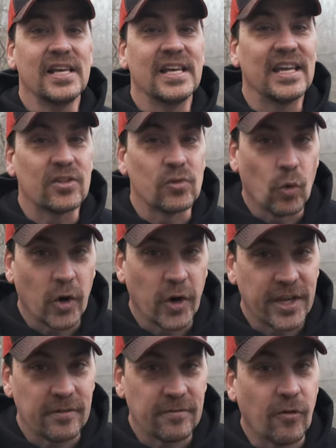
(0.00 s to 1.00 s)
it's
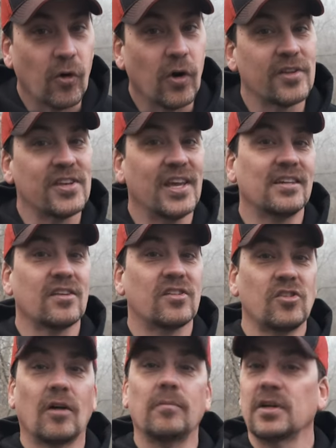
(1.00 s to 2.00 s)
working for us. And to
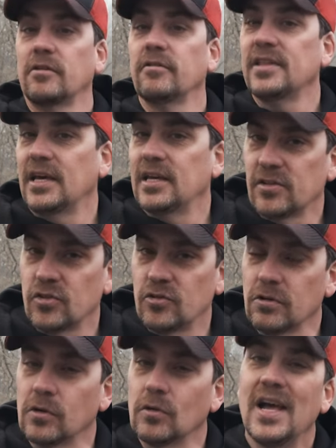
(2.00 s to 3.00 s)
some degree, that is
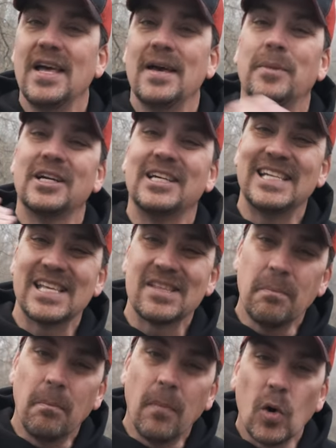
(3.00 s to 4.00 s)
true. But it is
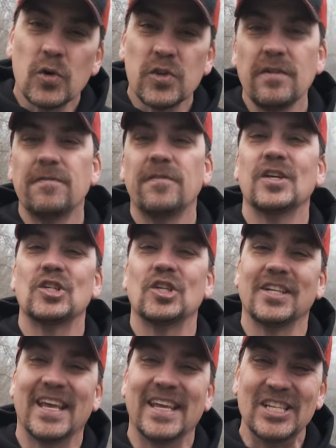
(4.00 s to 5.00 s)
most
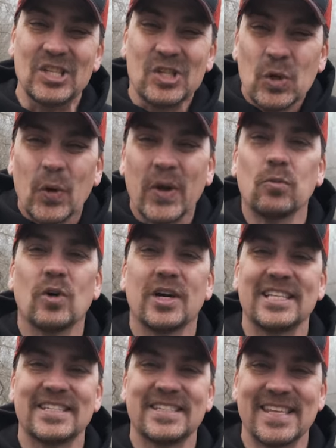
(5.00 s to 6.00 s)
efficient in doing what
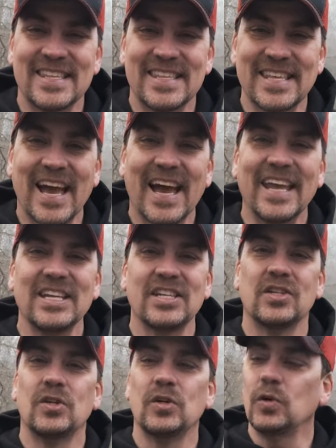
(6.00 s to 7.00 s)
it's designed
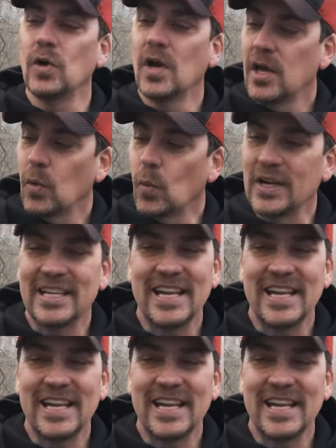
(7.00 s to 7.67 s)
to do when